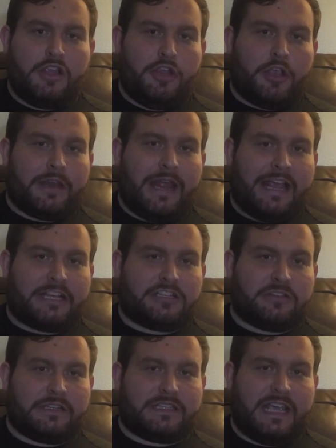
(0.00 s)
you can
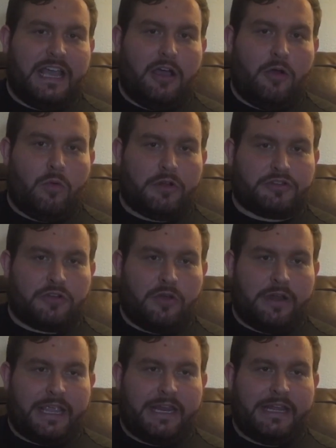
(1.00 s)
actually tell what you're
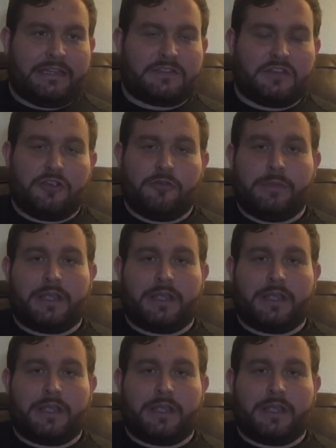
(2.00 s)
going to get into,